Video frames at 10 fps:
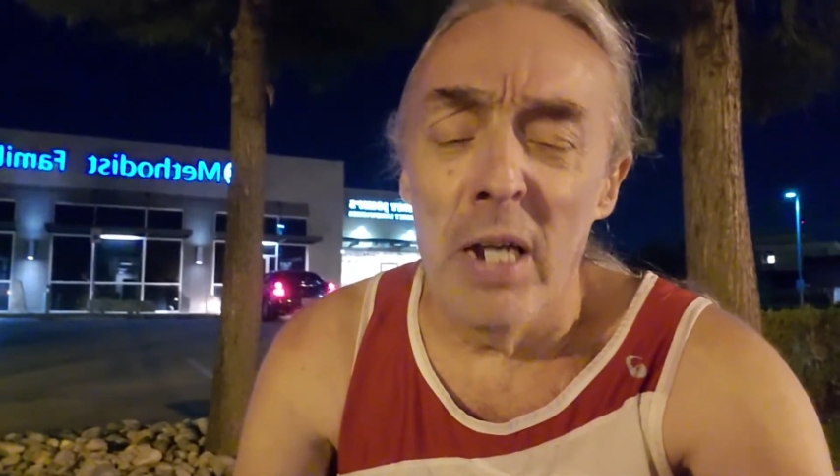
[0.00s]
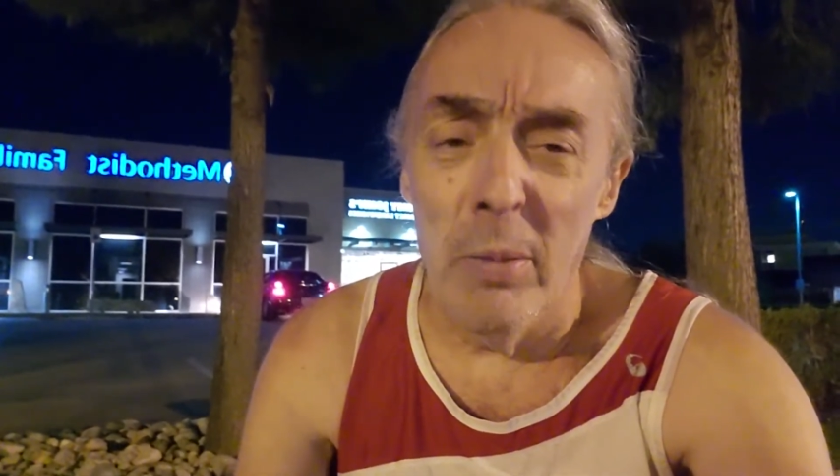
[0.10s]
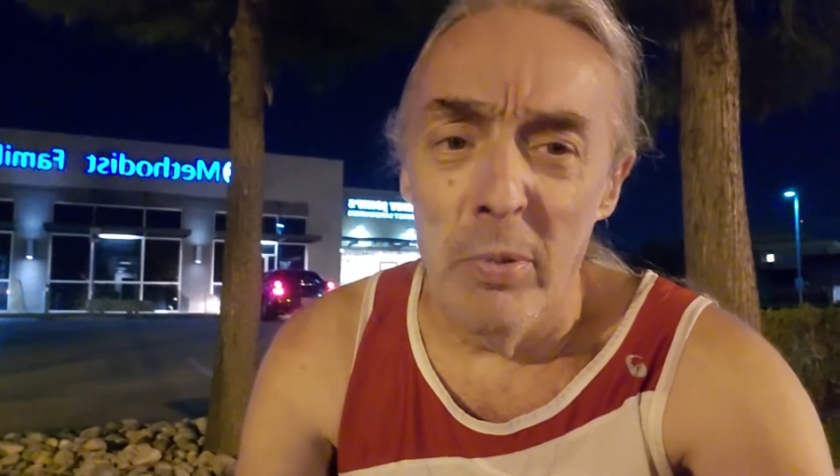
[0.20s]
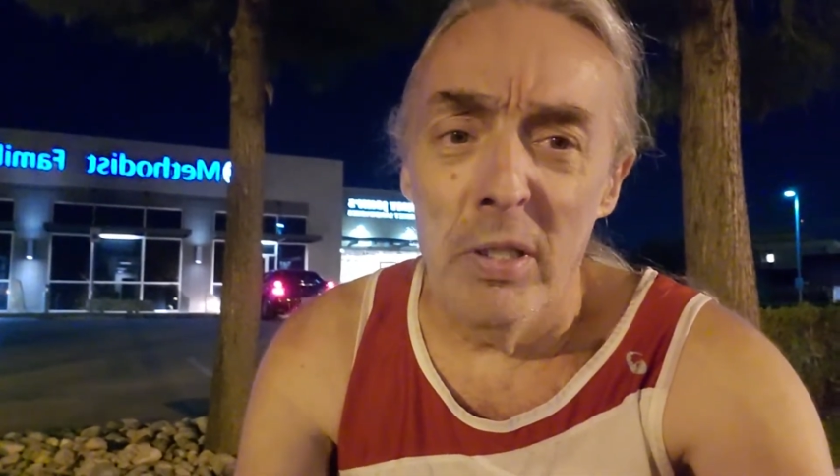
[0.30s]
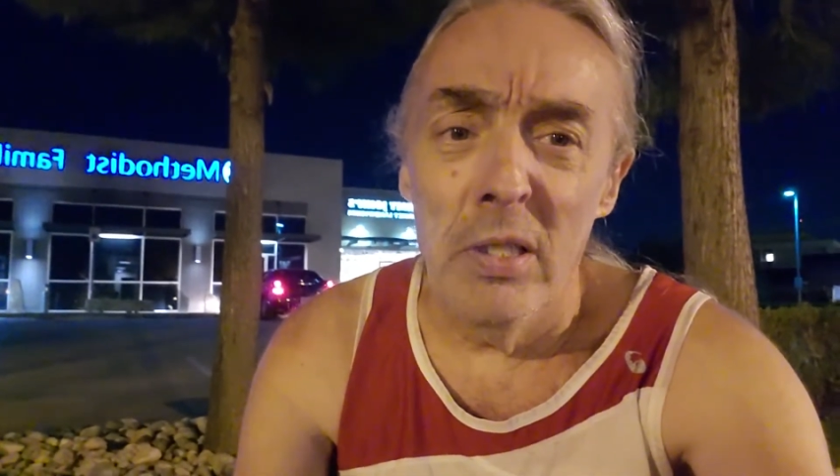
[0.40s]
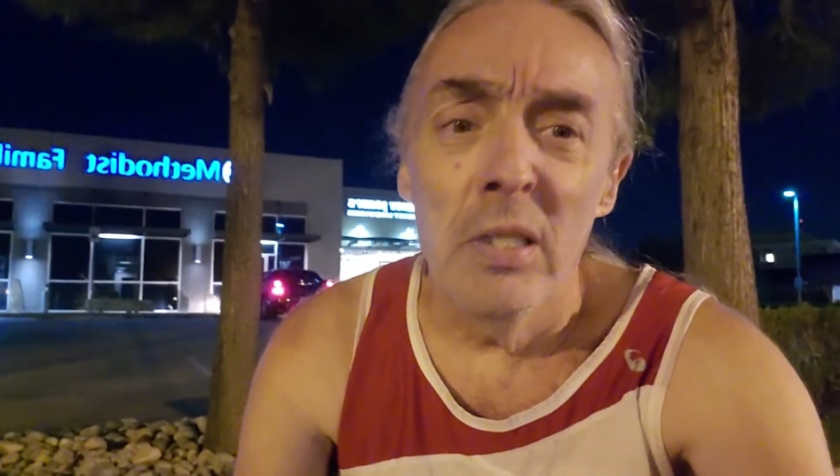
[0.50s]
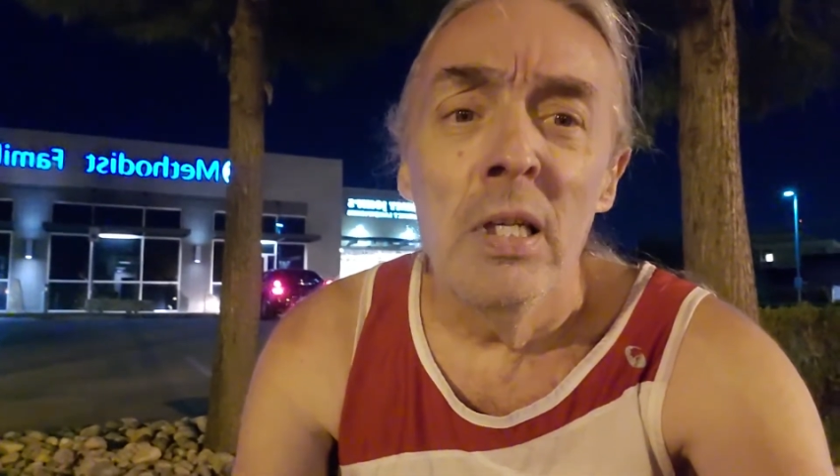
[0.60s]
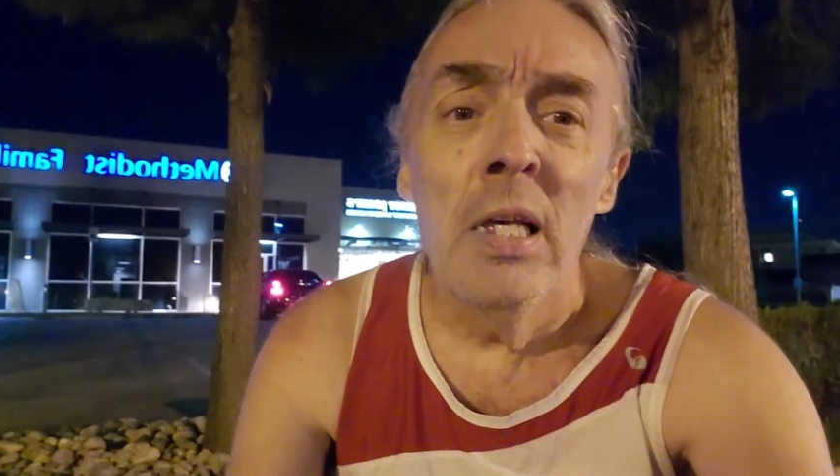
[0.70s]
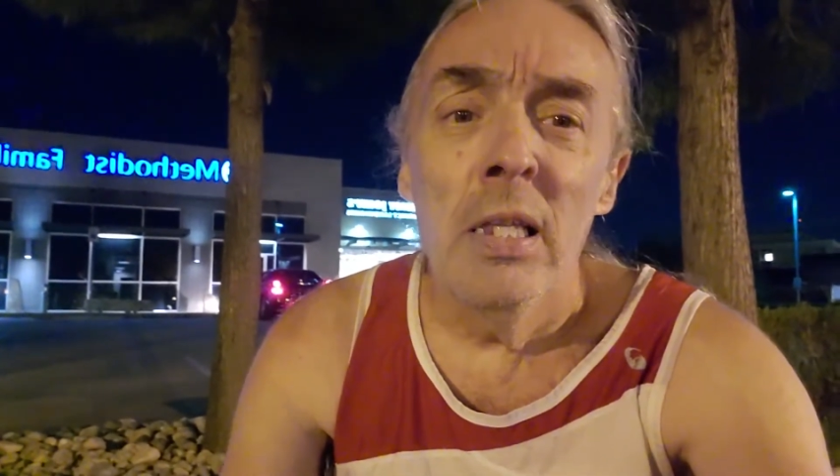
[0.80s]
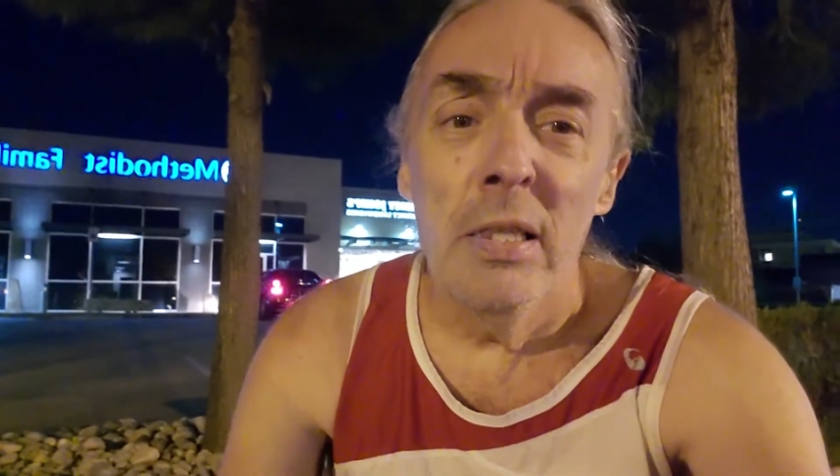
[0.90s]
out with
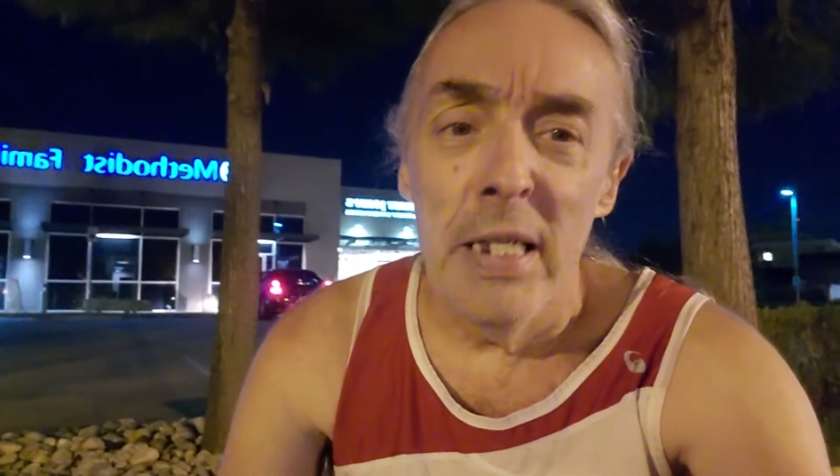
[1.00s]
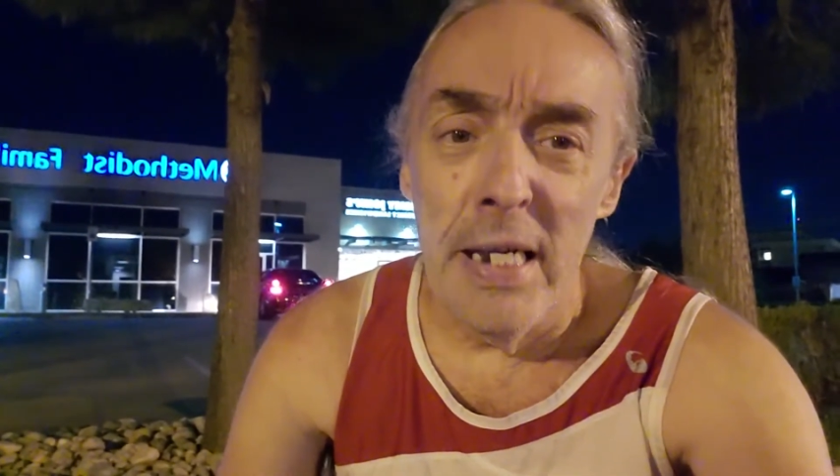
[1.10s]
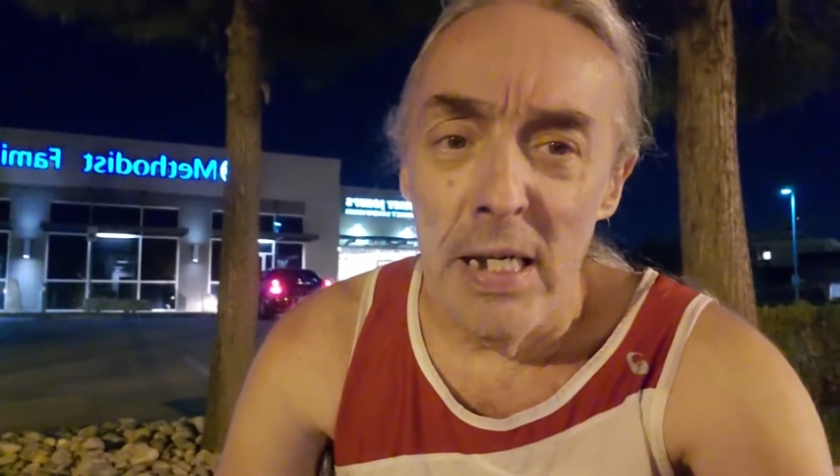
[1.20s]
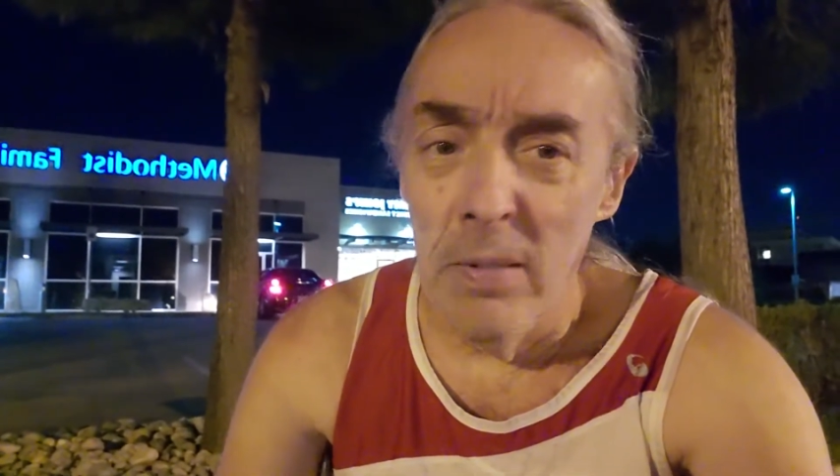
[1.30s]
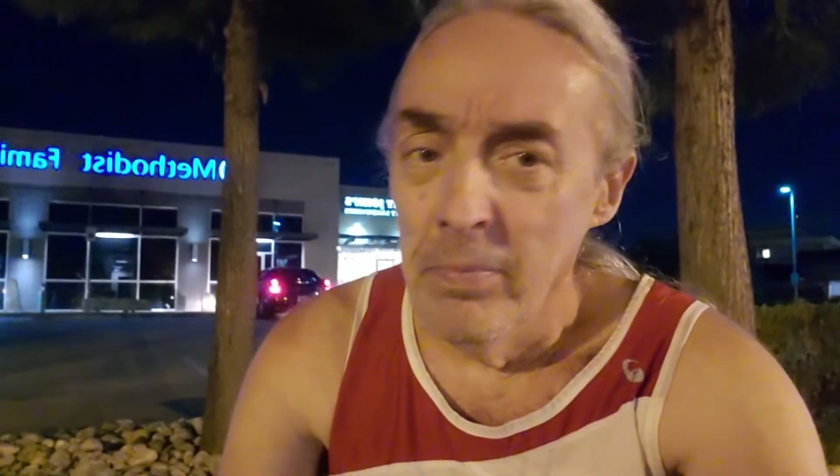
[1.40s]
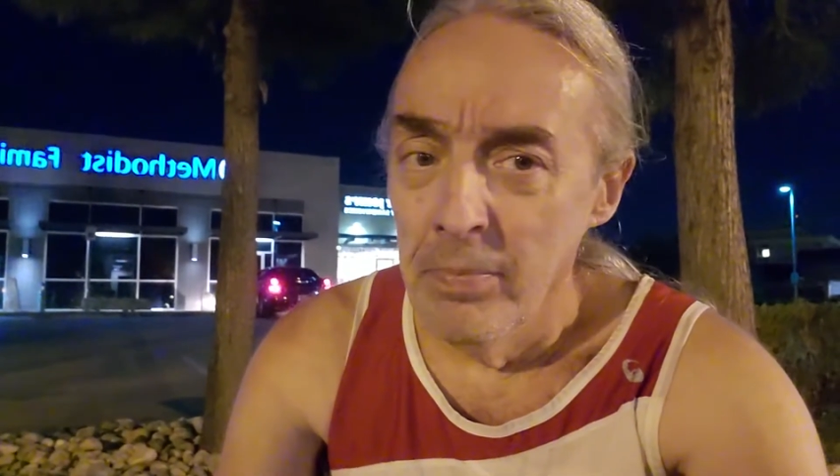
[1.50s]
the